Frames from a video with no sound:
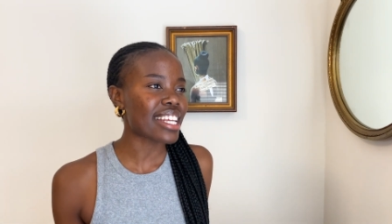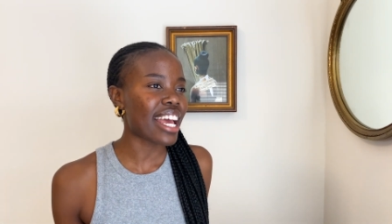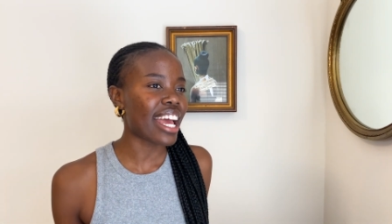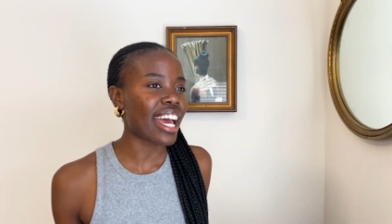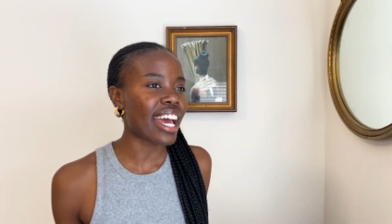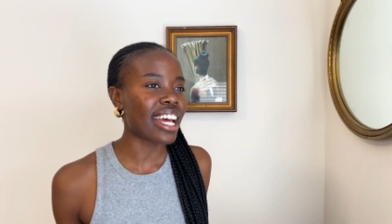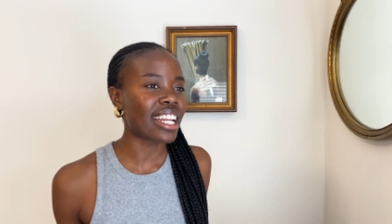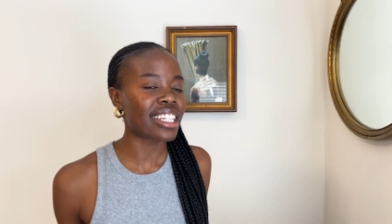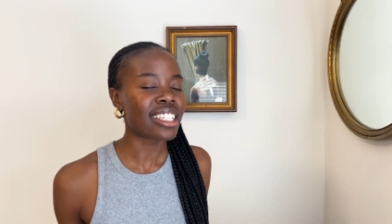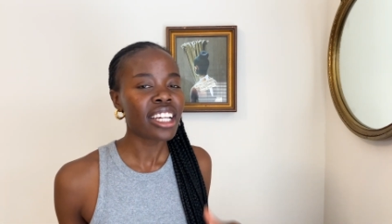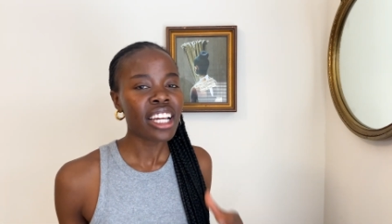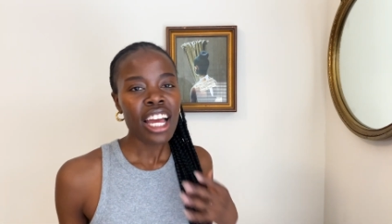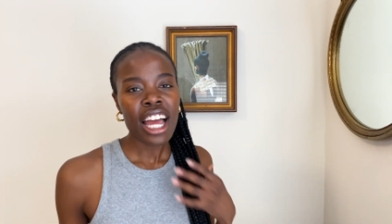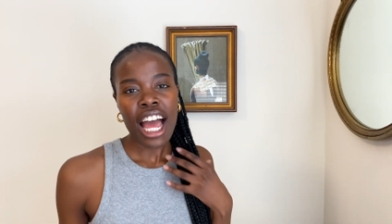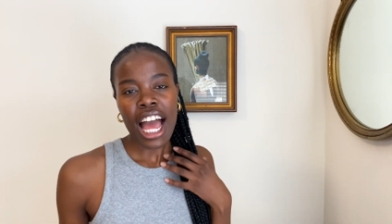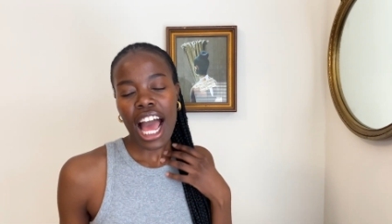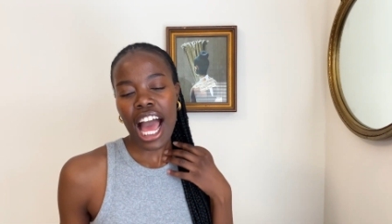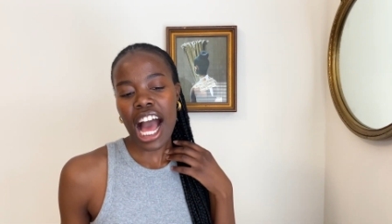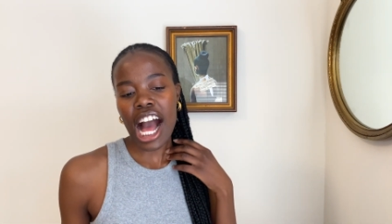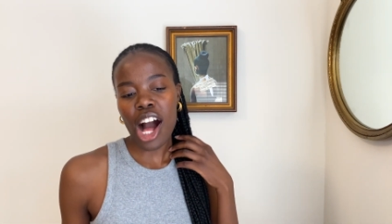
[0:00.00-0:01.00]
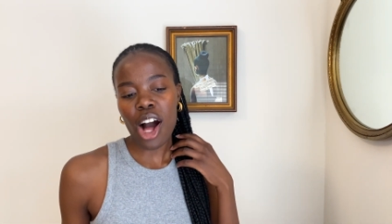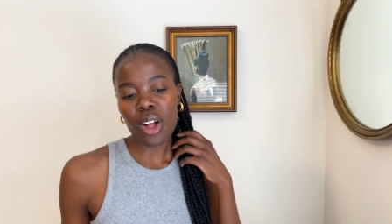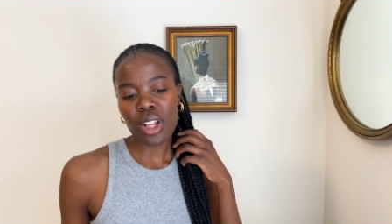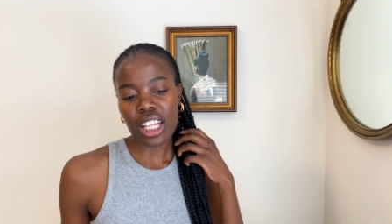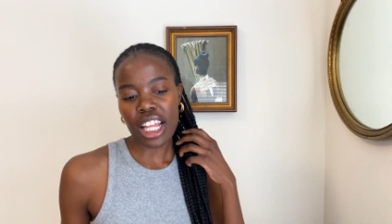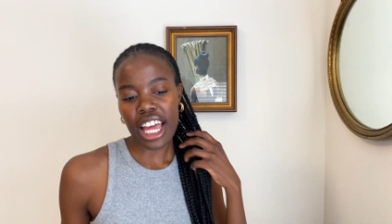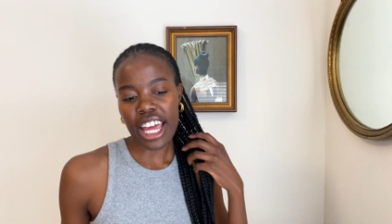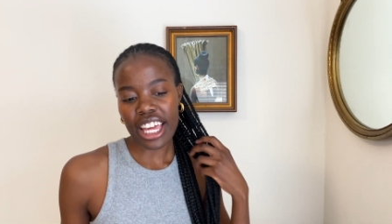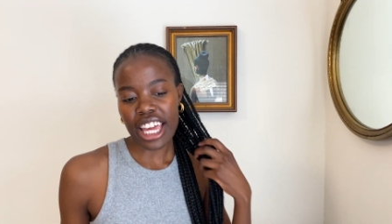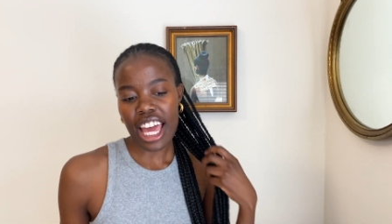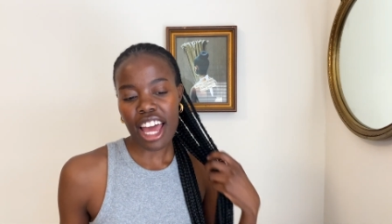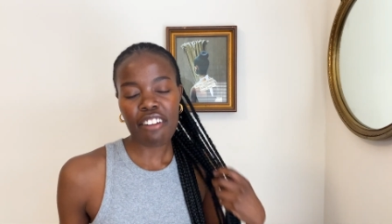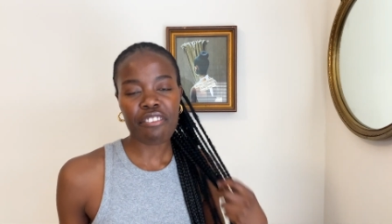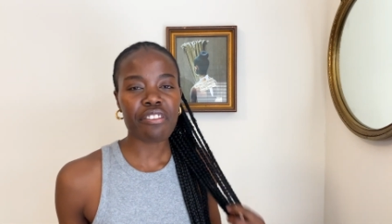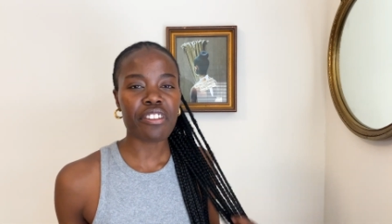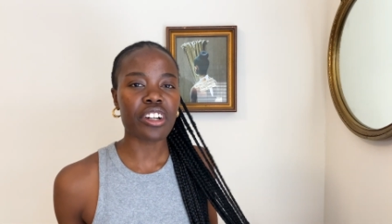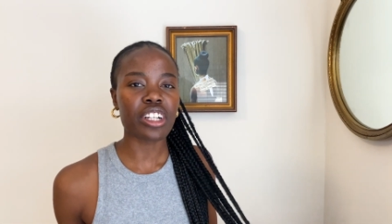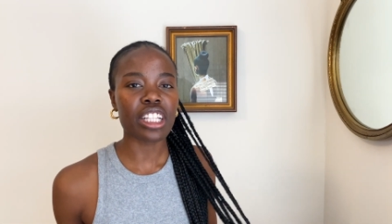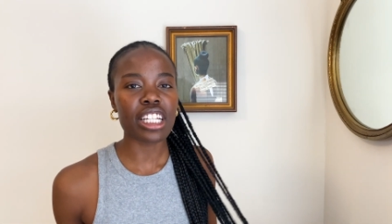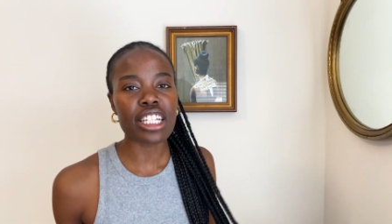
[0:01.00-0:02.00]
and how like
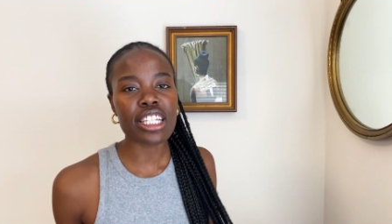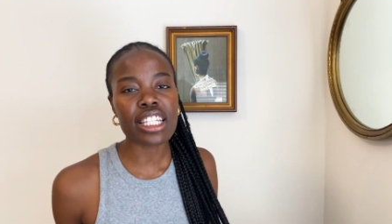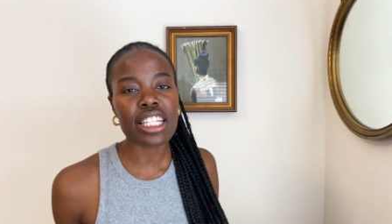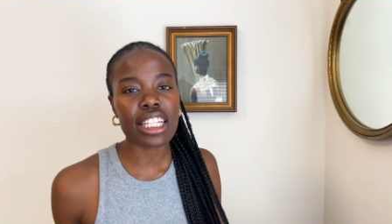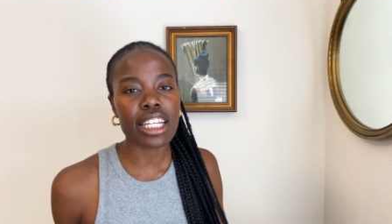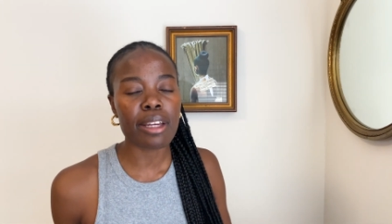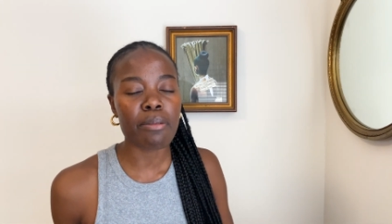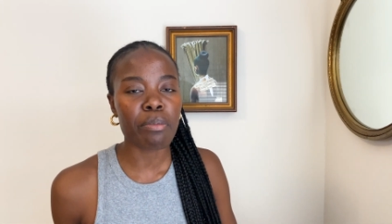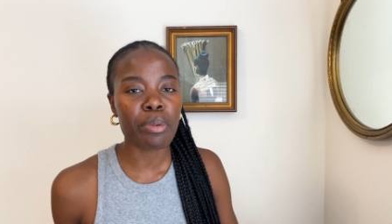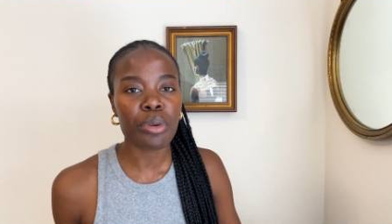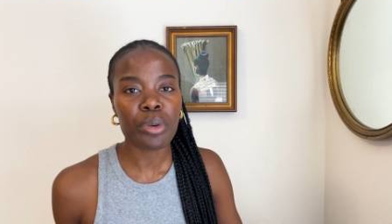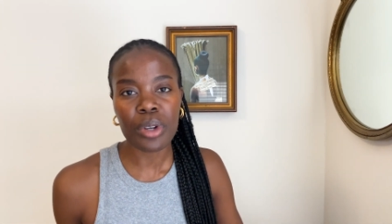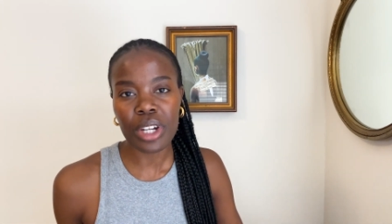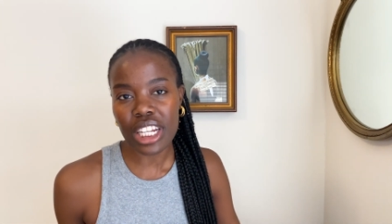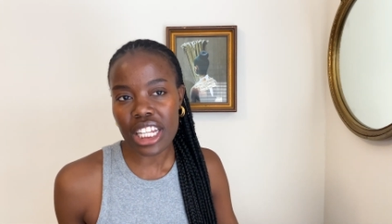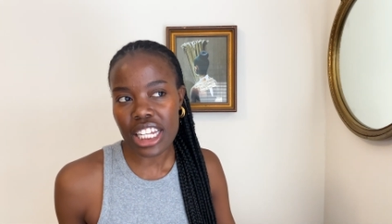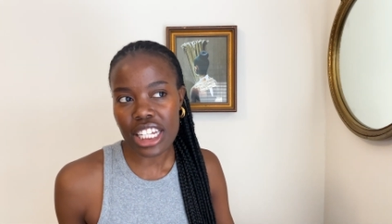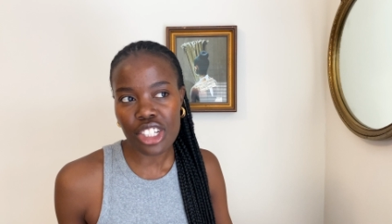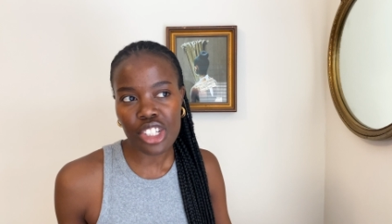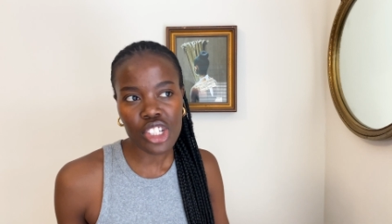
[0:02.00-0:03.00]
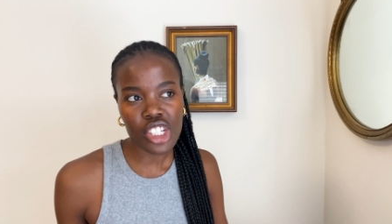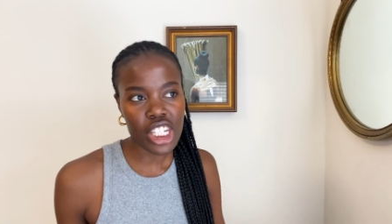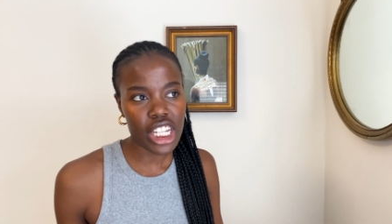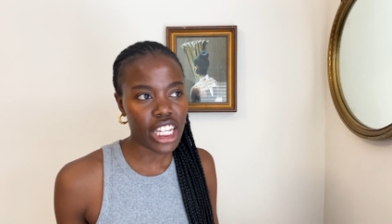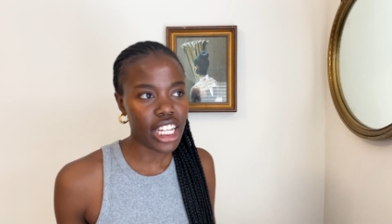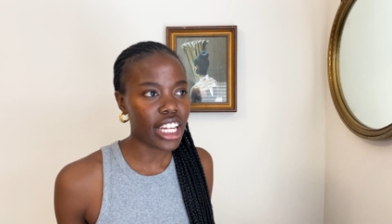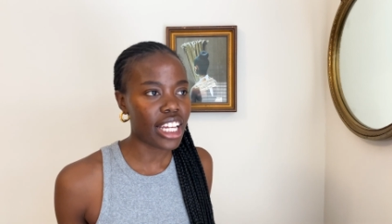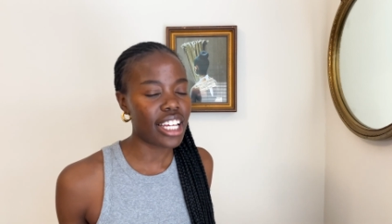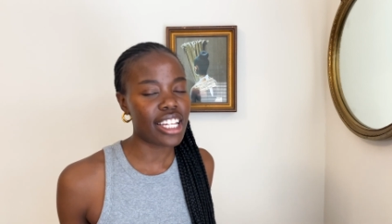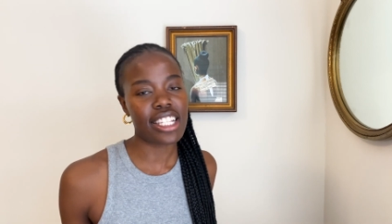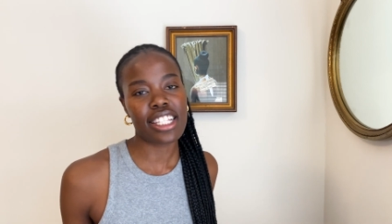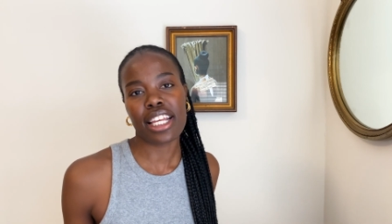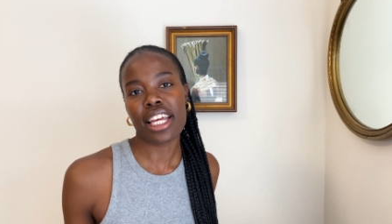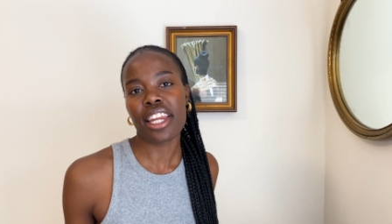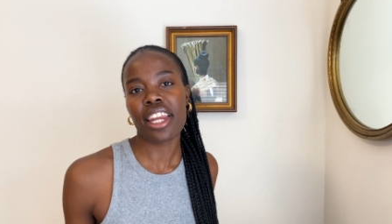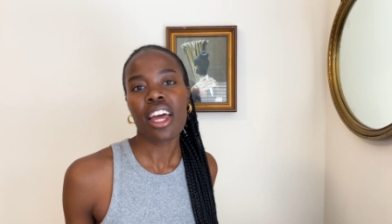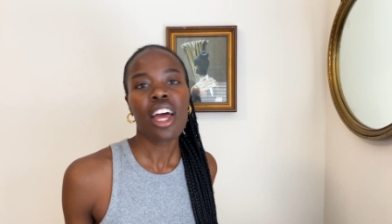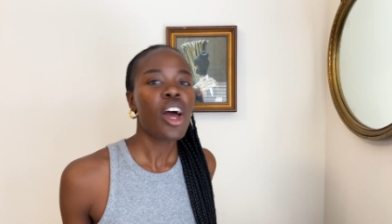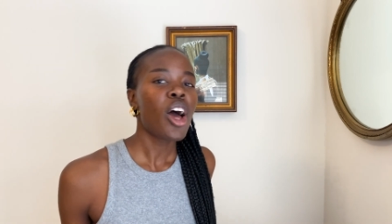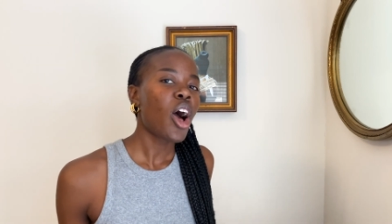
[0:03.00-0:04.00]
effortlessly pretty she is, and